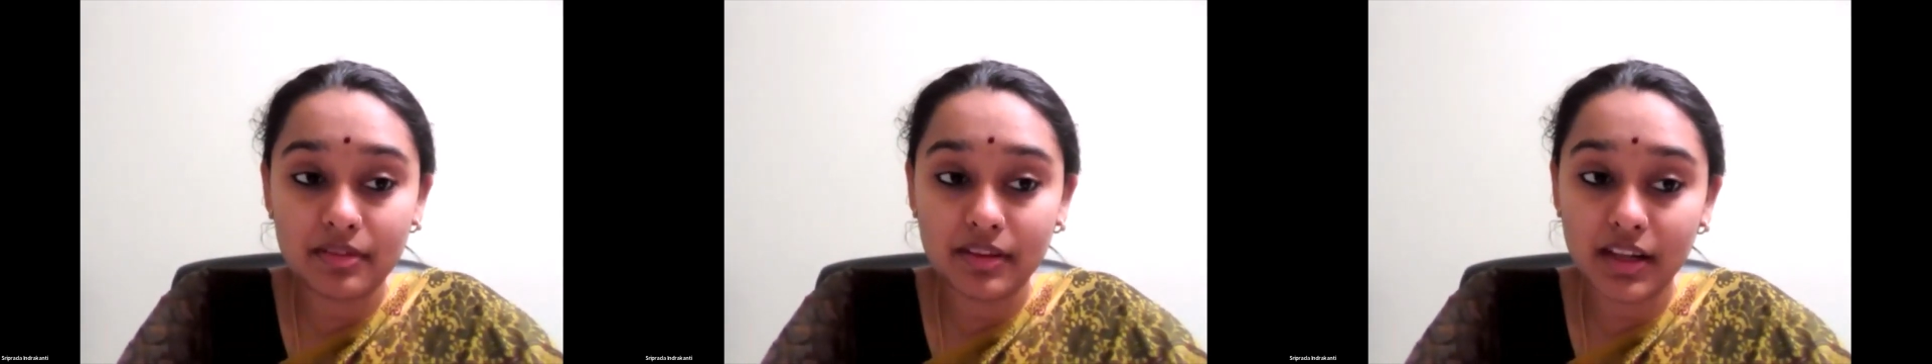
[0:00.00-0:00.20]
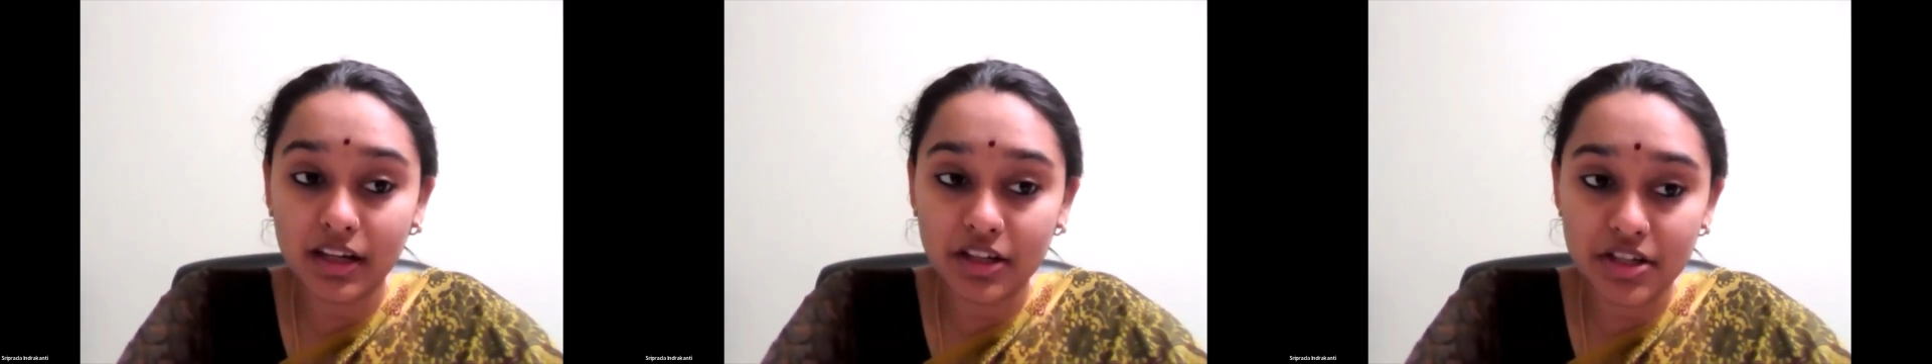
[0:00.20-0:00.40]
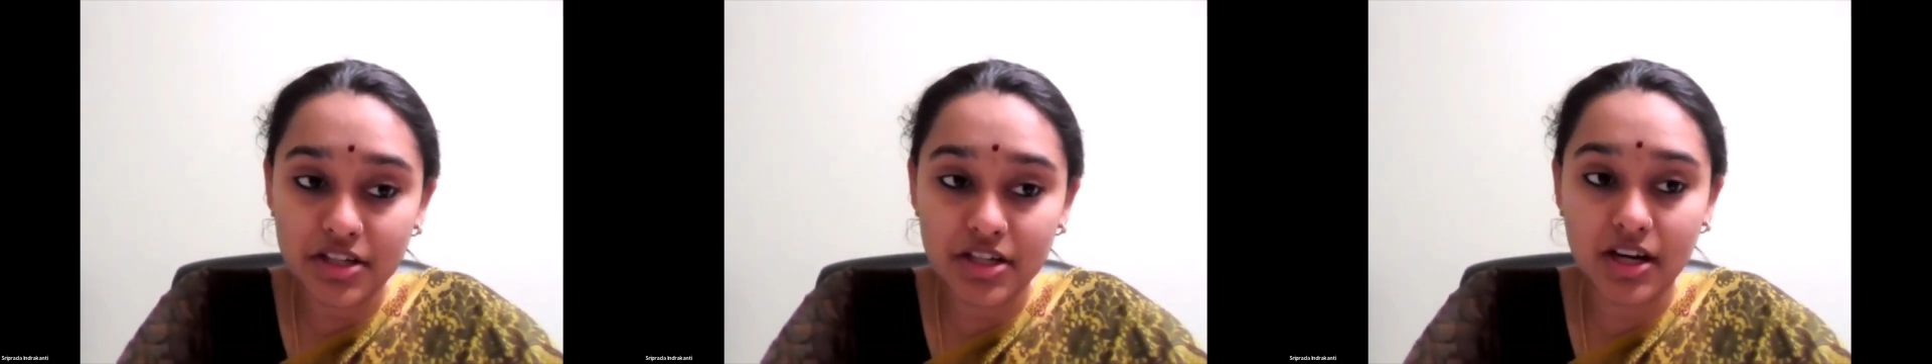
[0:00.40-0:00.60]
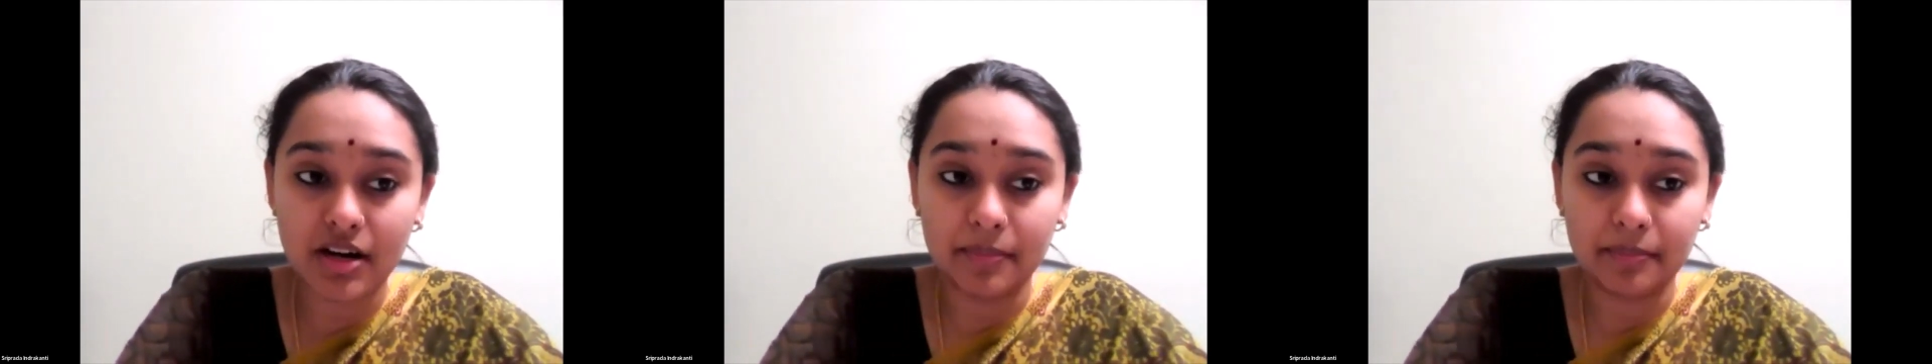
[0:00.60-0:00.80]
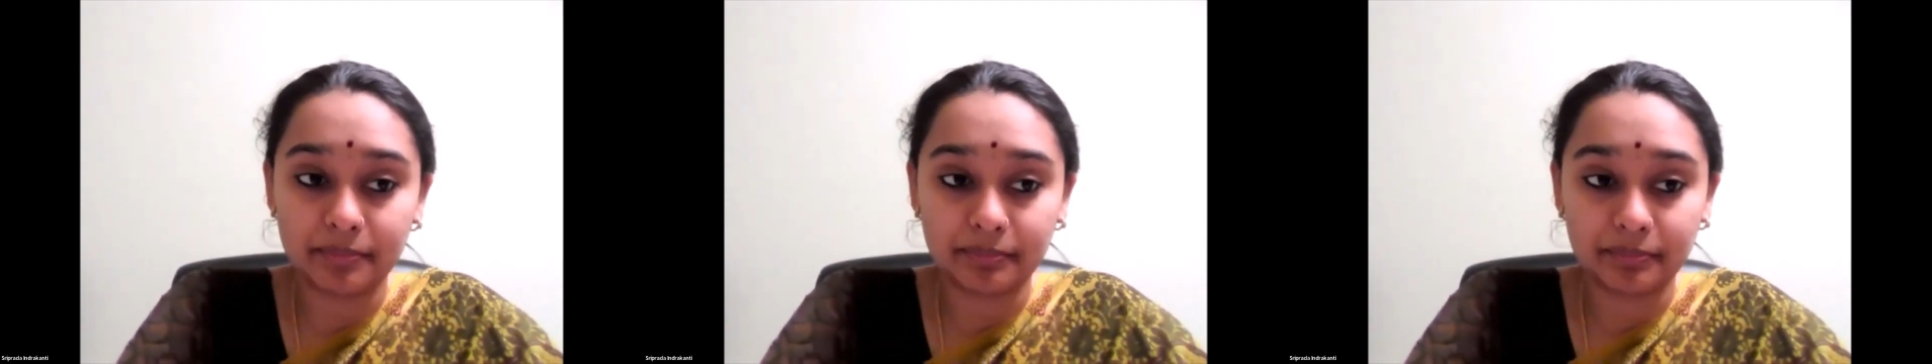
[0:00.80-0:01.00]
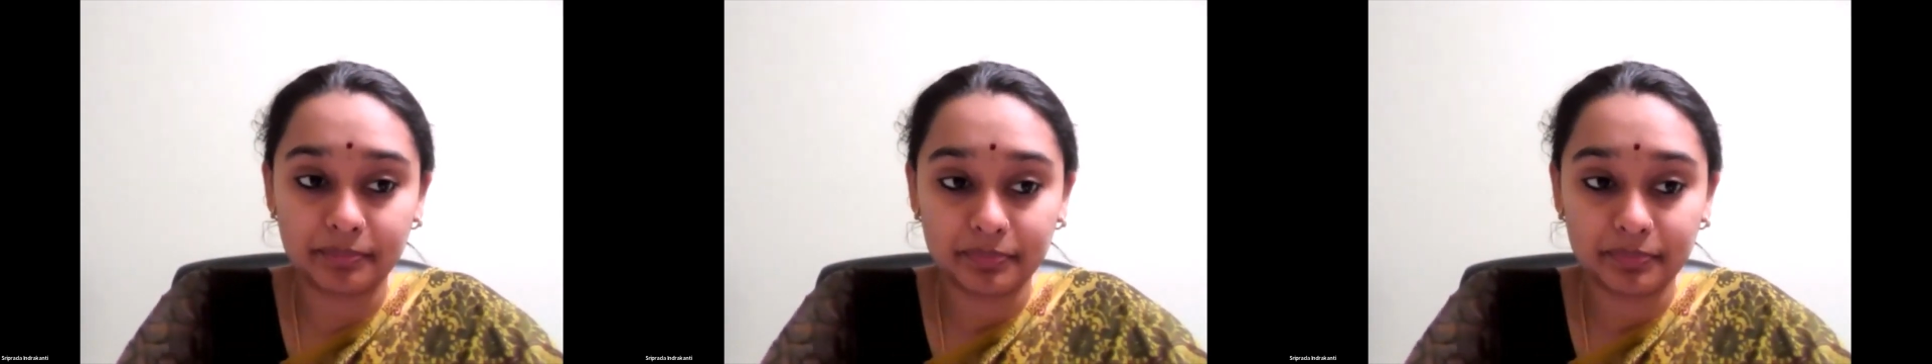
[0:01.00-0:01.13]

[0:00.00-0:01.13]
the ksha.